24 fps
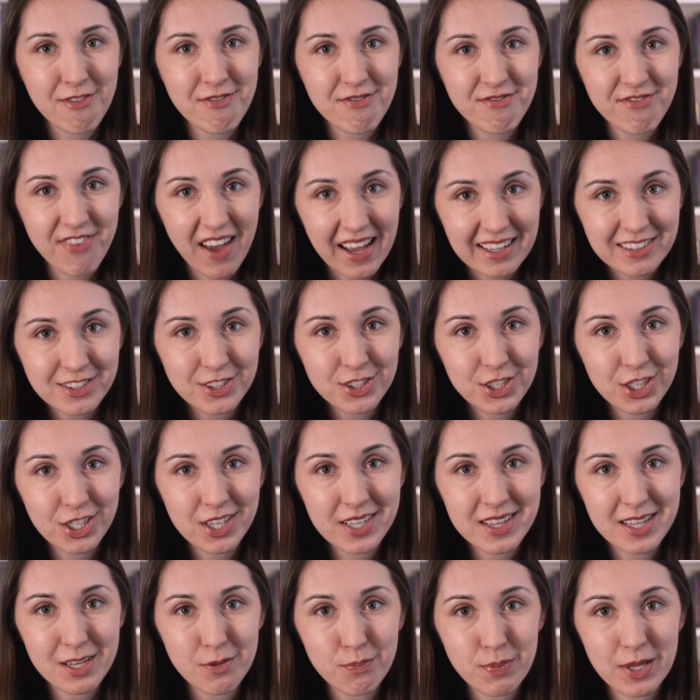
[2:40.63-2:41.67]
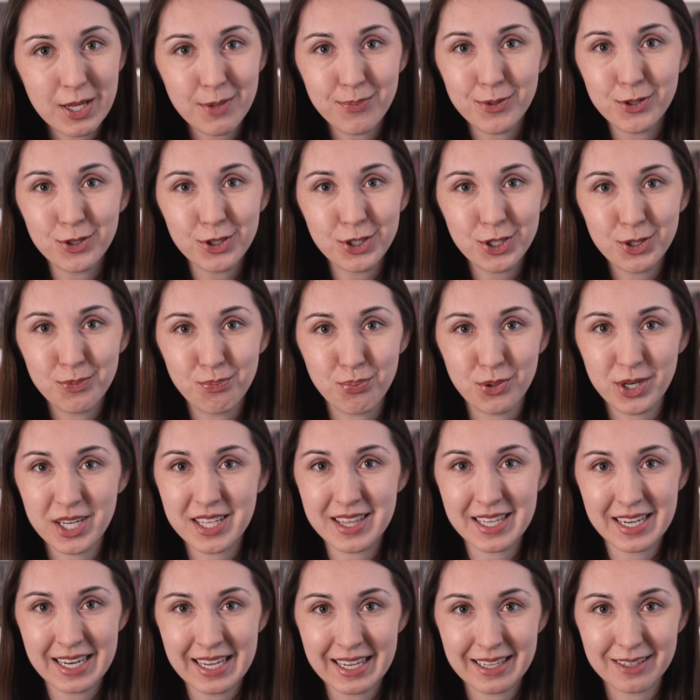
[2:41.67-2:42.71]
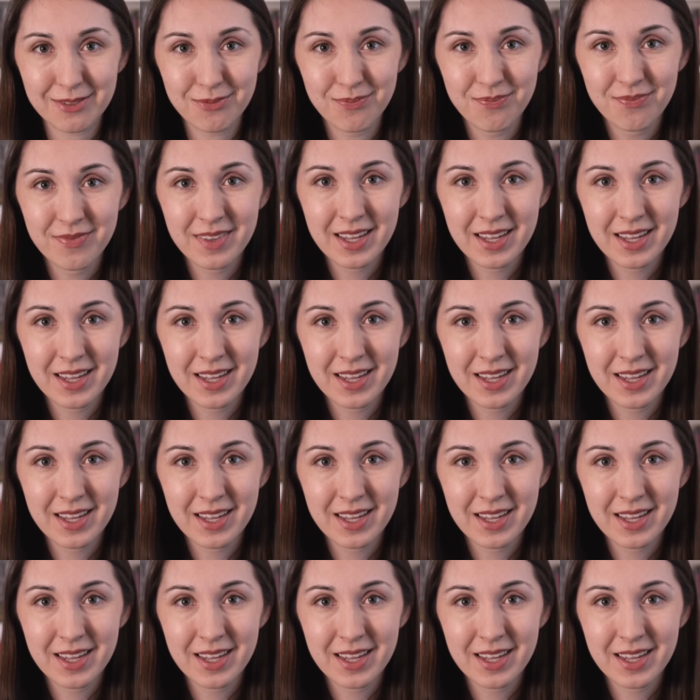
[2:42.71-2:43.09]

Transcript: faster than people could breathe it in.